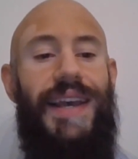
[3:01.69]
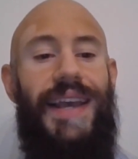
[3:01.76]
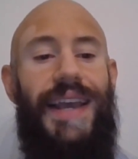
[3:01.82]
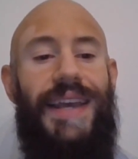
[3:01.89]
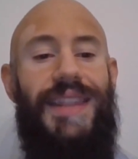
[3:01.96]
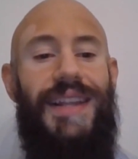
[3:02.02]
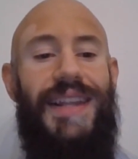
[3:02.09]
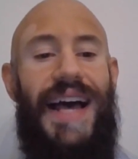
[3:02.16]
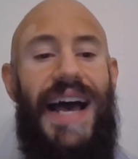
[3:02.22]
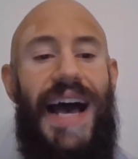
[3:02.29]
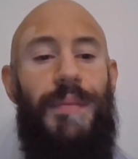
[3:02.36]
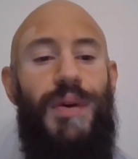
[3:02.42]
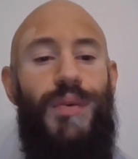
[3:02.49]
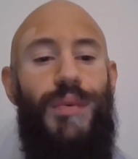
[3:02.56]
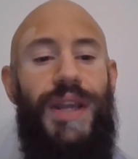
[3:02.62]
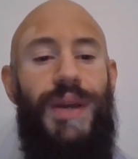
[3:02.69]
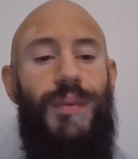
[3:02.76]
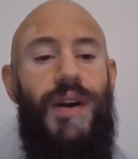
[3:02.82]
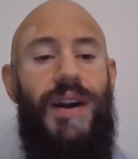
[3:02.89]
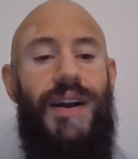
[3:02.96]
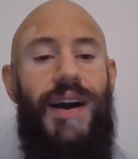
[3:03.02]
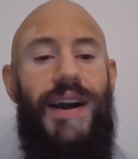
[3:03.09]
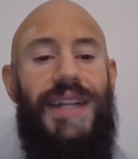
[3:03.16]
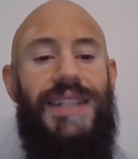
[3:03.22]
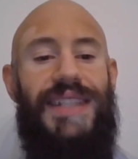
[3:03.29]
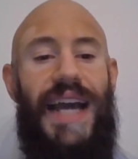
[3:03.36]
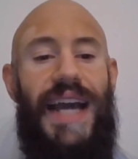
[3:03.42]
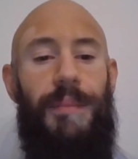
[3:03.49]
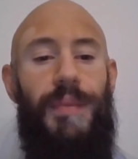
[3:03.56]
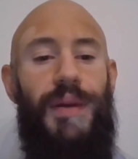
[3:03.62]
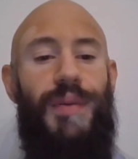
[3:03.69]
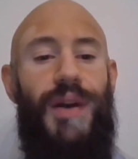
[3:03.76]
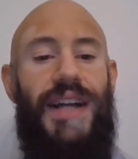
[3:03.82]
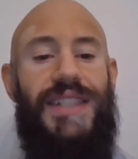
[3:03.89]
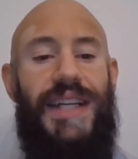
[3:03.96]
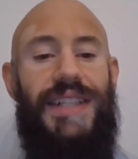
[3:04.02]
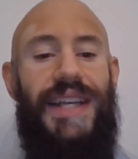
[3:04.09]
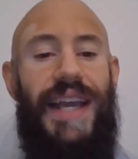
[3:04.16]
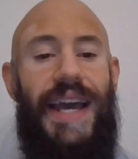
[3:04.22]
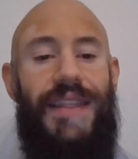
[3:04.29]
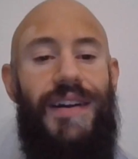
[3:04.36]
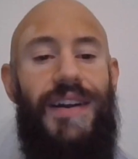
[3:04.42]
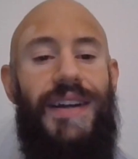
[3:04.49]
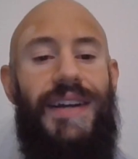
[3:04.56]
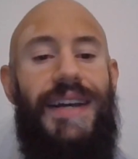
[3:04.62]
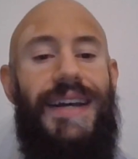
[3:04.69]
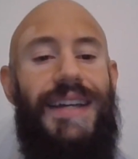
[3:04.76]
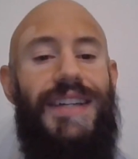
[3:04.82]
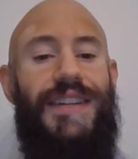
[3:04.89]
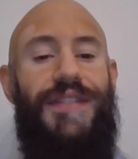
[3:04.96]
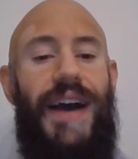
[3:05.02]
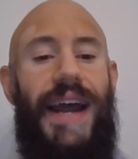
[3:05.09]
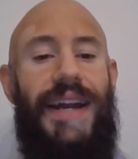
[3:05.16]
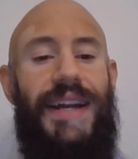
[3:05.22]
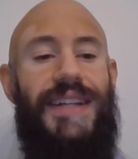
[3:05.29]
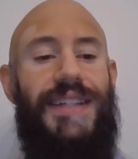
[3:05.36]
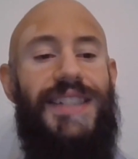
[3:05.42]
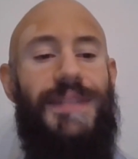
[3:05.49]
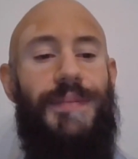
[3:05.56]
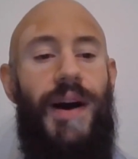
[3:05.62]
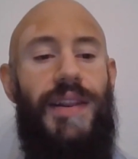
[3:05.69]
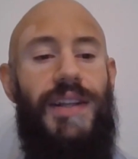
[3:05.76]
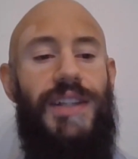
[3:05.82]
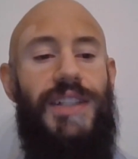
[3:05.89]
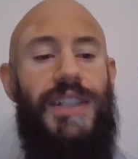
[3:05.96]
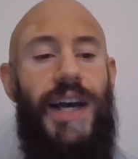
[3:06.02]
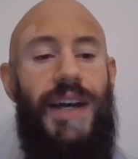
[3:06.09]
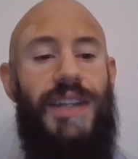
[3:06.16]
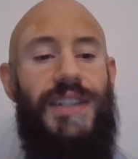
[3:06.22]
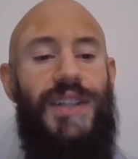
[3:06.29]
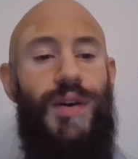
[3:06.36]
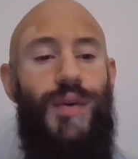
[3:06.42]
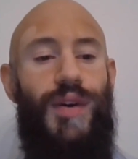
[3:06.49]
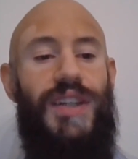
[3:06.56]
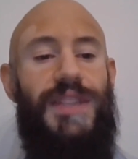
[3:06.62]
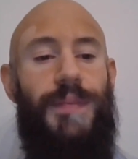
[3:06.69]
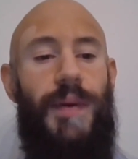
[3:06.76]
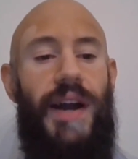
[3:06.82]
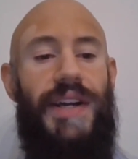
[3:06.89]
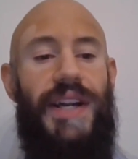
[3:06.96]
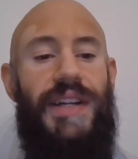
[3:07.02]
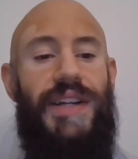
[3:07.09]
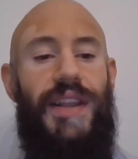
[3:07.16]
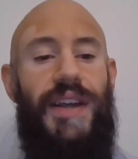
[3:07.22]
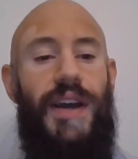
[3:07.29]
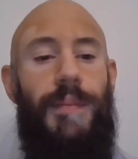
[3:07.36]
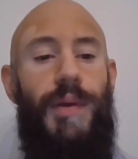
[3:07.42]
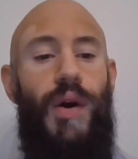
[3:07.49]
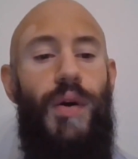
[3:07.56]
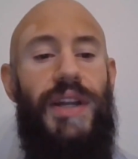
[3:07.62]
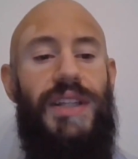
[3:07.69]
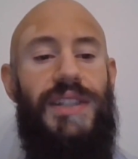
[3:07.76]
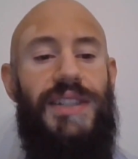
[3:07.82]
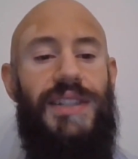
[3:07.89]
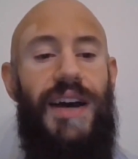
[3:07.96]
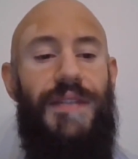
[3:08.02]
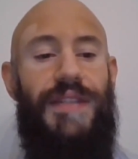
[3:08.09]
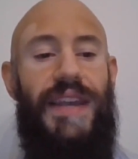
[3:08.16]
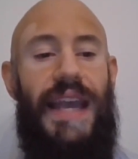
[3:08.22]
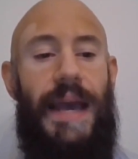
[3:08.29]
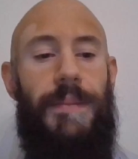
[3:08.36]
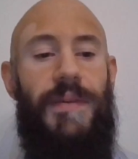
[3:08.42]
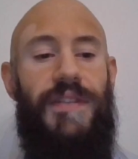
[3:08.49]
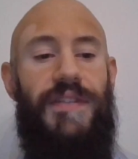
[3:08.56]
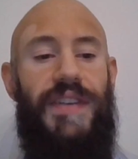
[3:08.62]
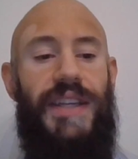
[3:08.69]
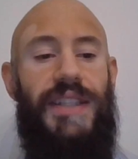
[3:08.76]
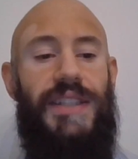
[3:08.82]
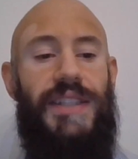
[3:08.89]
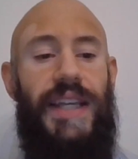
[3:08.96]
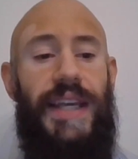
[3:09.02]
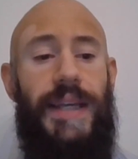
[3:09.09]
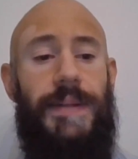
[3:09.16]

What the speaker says: In the lab, we work on a sample project together, divided into smaller chunks corresponding to the components of the MVC.